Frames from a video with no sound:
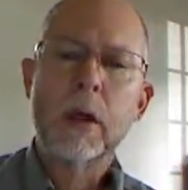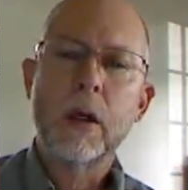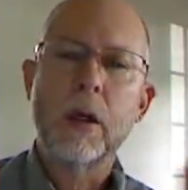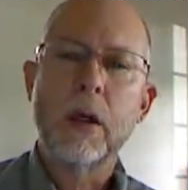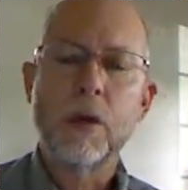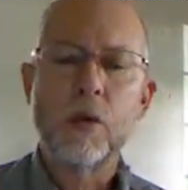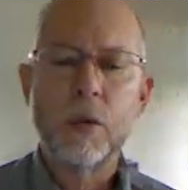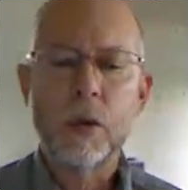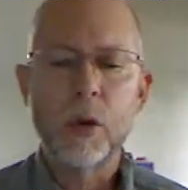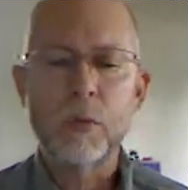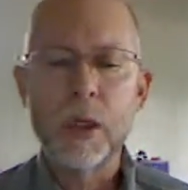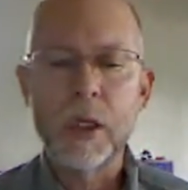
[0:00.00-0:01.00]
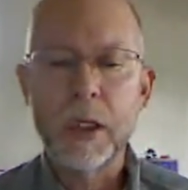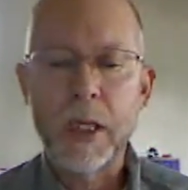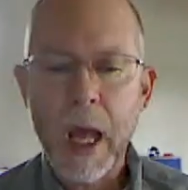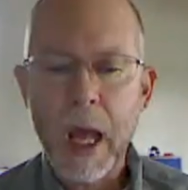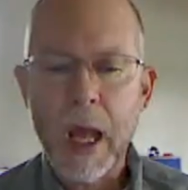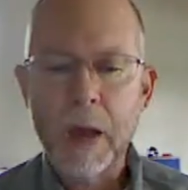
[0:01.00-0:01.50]
get on YouTube
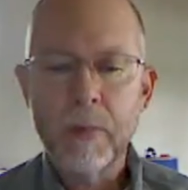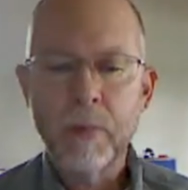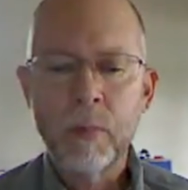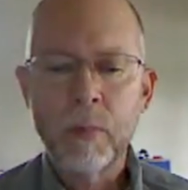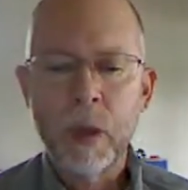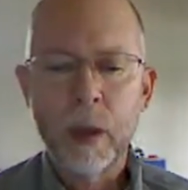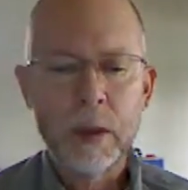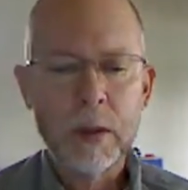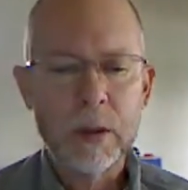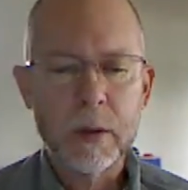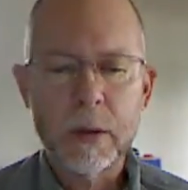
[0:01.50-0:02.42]
today and listen